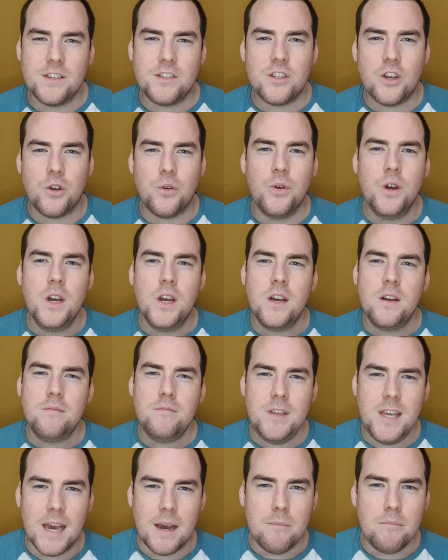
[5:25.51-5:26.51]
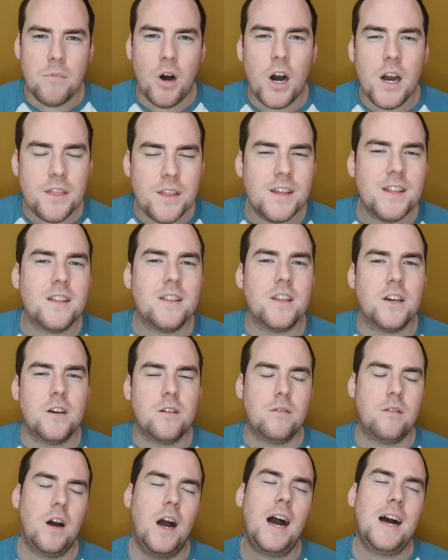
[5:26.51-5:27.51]
So yeah, I think
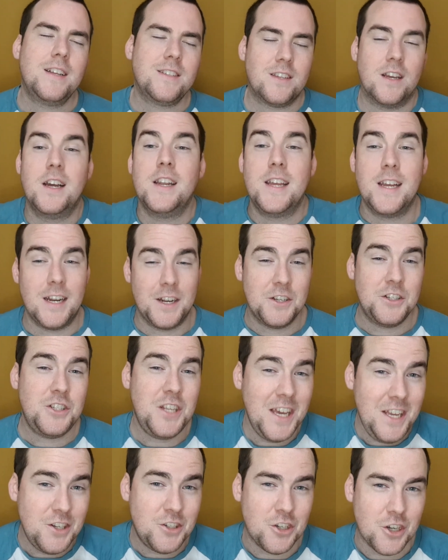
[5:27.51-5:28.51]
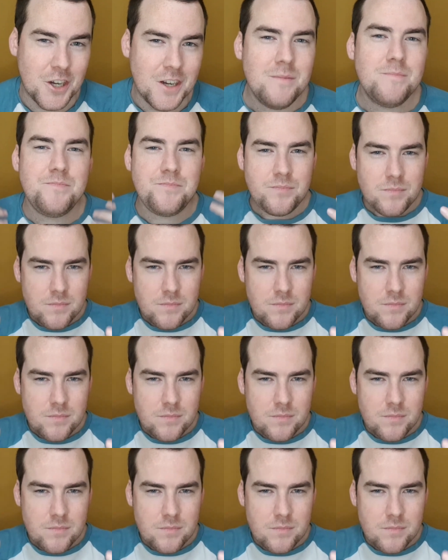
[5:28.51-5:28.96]
that as an English teacher,